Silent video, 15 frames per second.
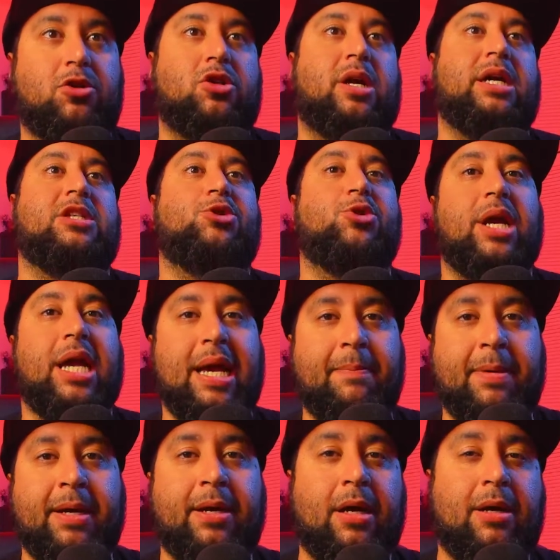started to hit
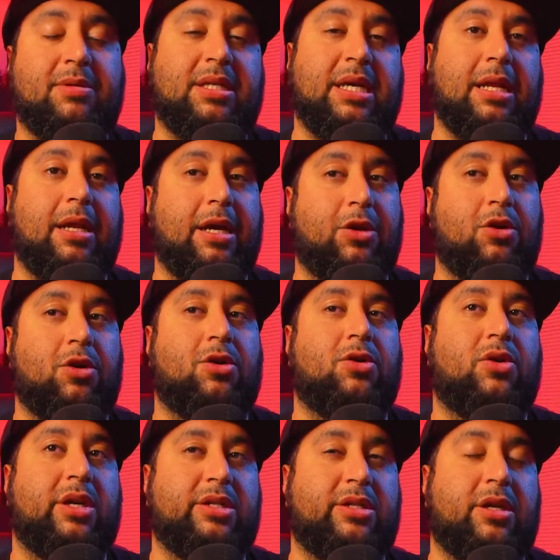me up, say like,
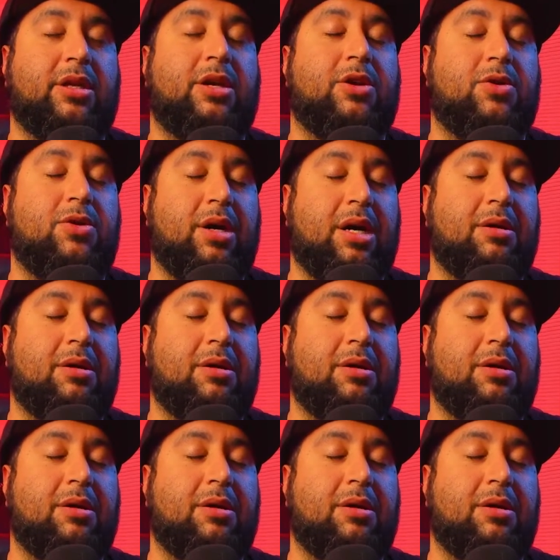"Yo, I saw that you